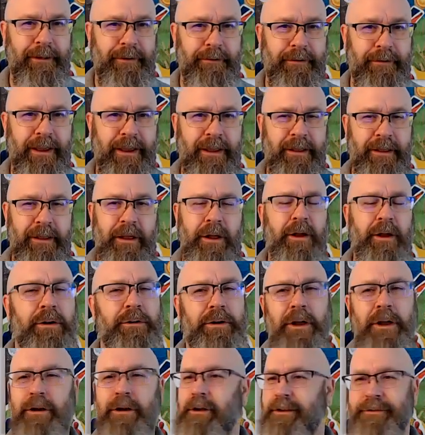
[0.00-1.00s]
right?
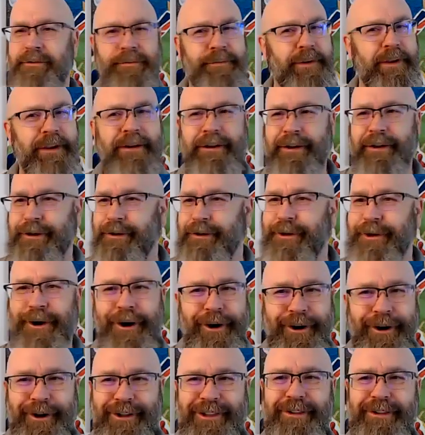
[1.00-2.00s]
No, let's figure out our
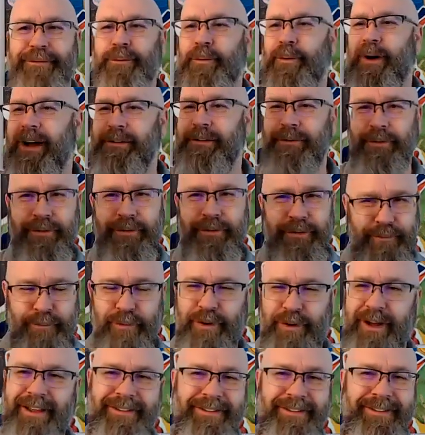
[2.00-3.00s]
call. Let's walk through this
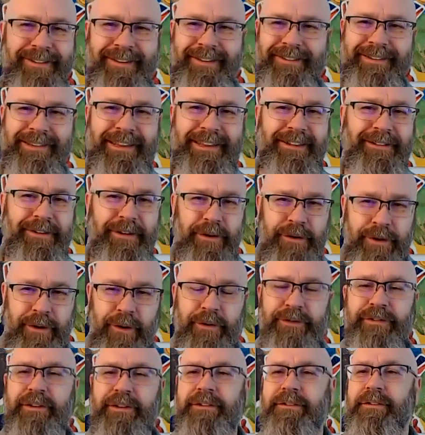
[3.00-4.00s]
process, get to
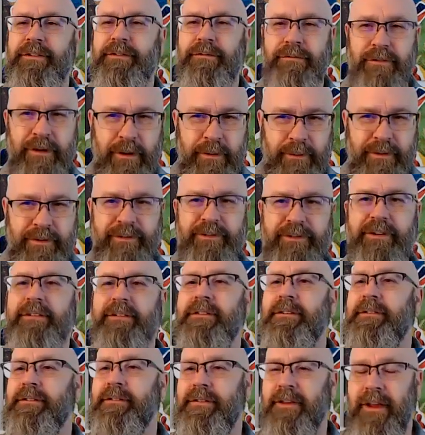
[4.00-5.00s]
know Jesus, grow in
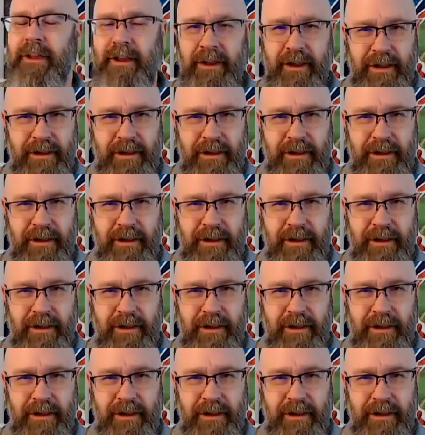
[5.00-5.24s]
Jesus.